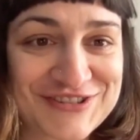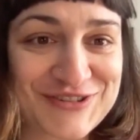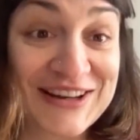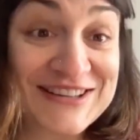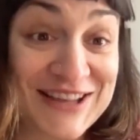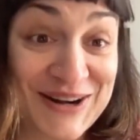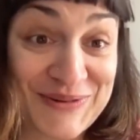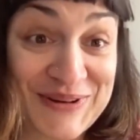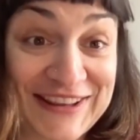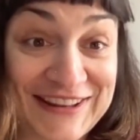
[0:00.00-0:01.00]
So I'll start
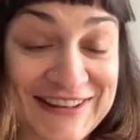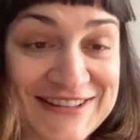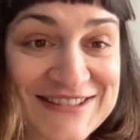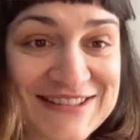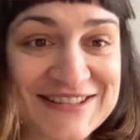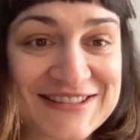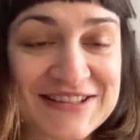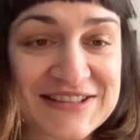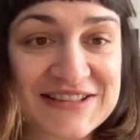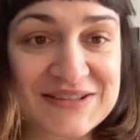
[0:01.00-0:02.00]
reading this
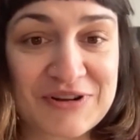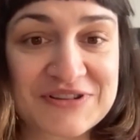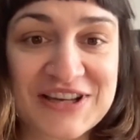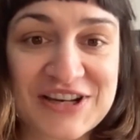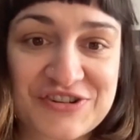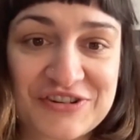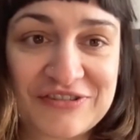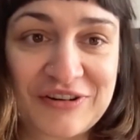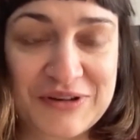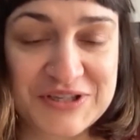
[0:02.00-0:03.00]
small section
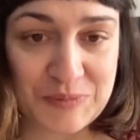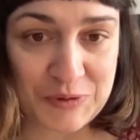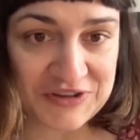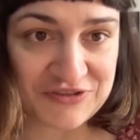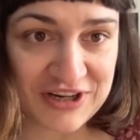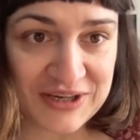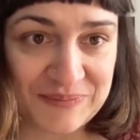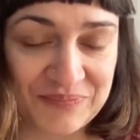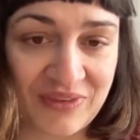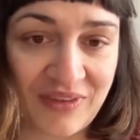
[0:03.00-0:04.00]
of his poetry.
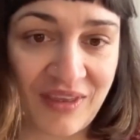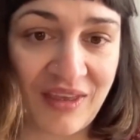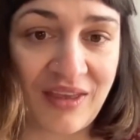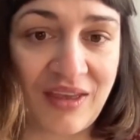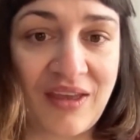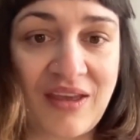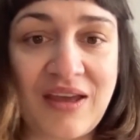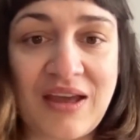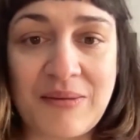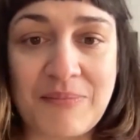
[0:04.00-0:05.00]

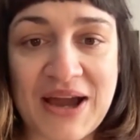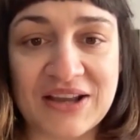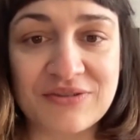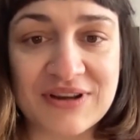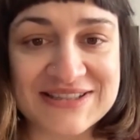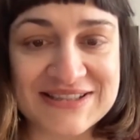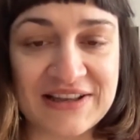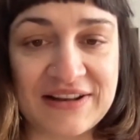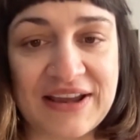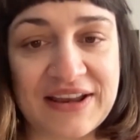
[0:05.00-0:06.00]
Back to
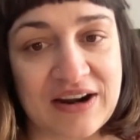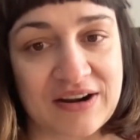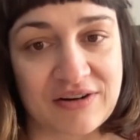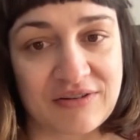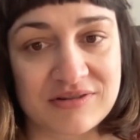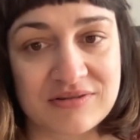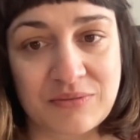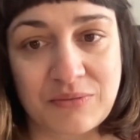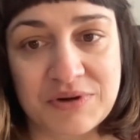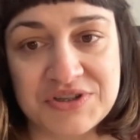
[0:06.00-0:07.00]
Castile and Aragon,
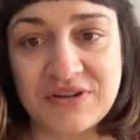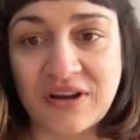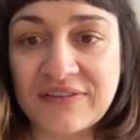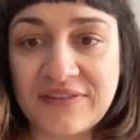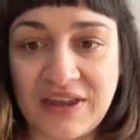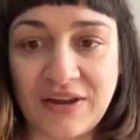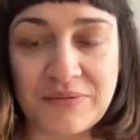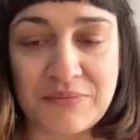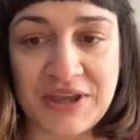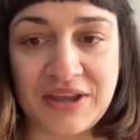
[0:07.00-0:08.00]
where you don't think
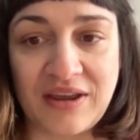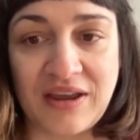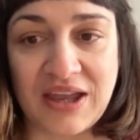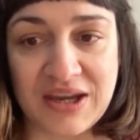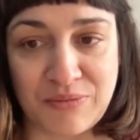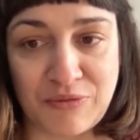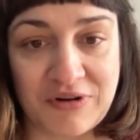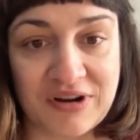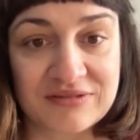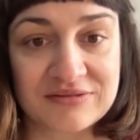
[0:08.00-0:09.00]
of me
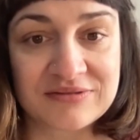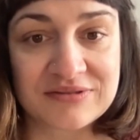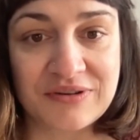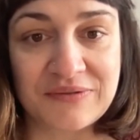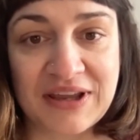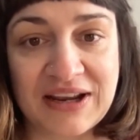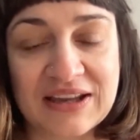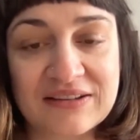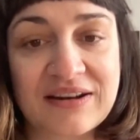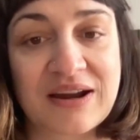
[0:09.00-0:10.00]
anymore. You've
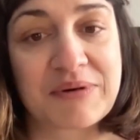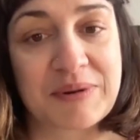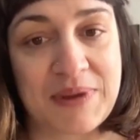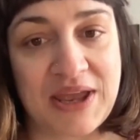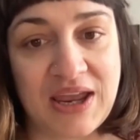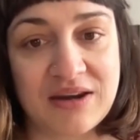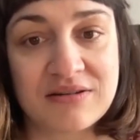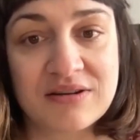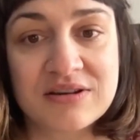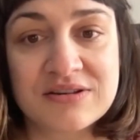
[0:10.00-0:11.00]
neglected our pain.
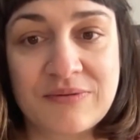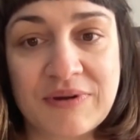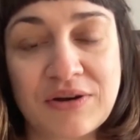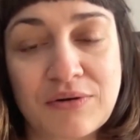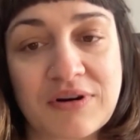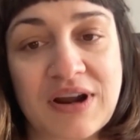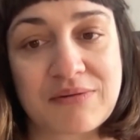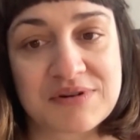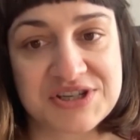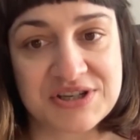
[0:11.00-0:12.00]
You've ignored
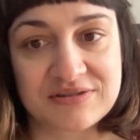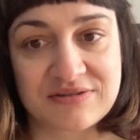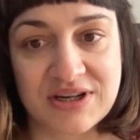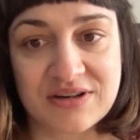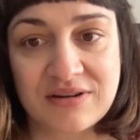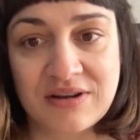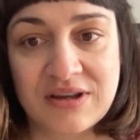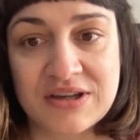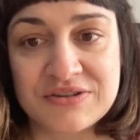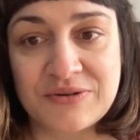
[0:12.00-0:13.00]
our children.
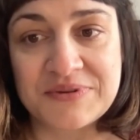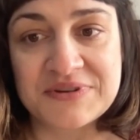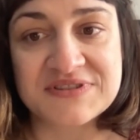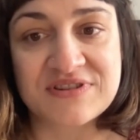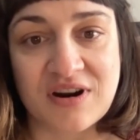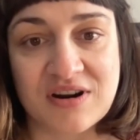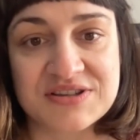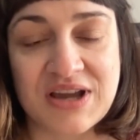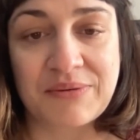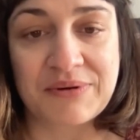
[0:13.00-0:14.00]
You've discharged
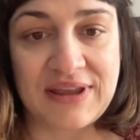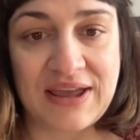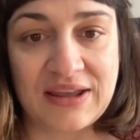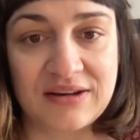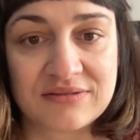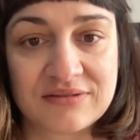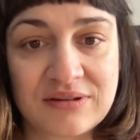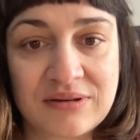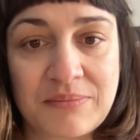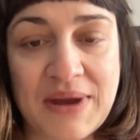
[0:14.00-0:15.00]
our dead.
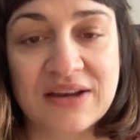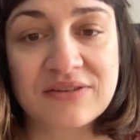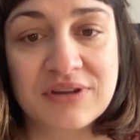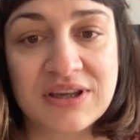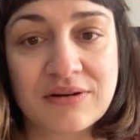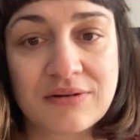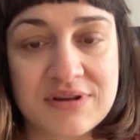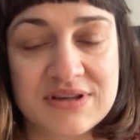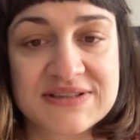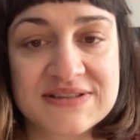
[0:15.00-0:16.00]
Back to King
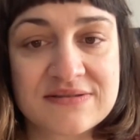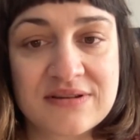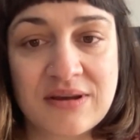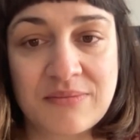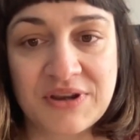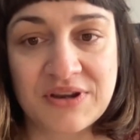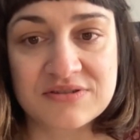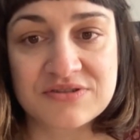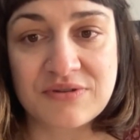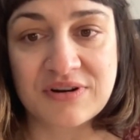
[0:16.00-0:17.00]
Louis,
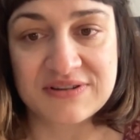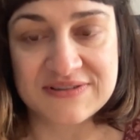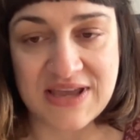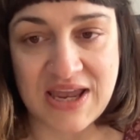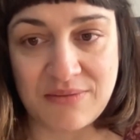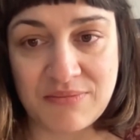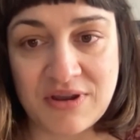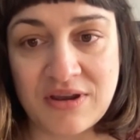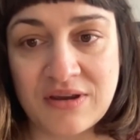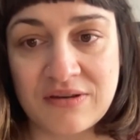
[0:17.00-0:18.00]
because you are the same.
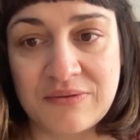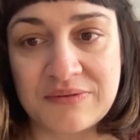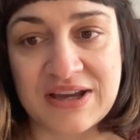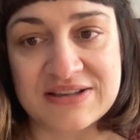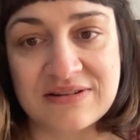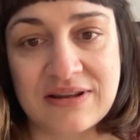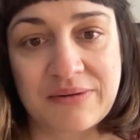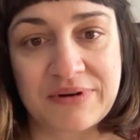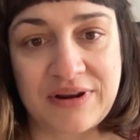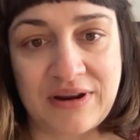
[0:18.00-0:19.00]
You've tasseled
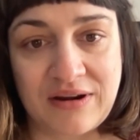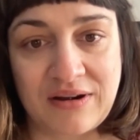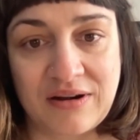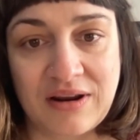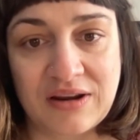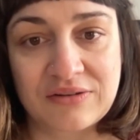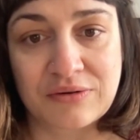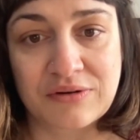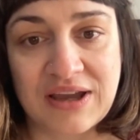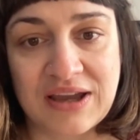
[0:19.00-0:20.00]
our hair and
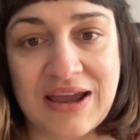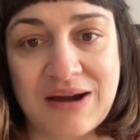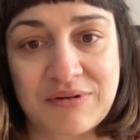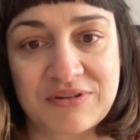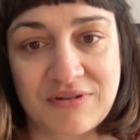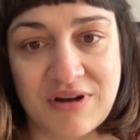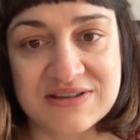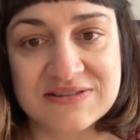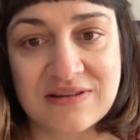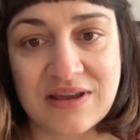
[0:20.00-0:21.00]
torn at our
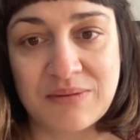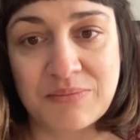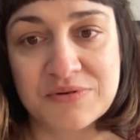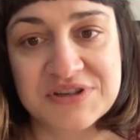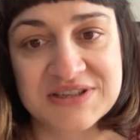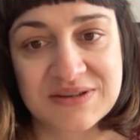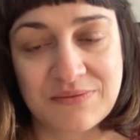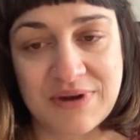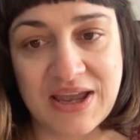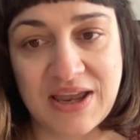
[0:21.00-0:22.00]
trust and pushed us
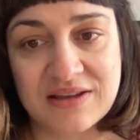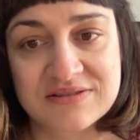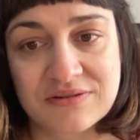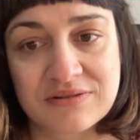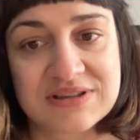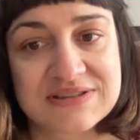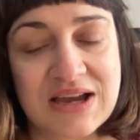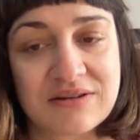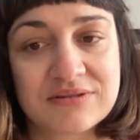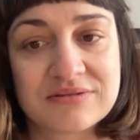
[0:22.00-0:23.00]
away and sold us
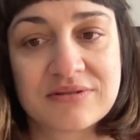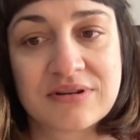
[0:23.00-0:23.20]
out.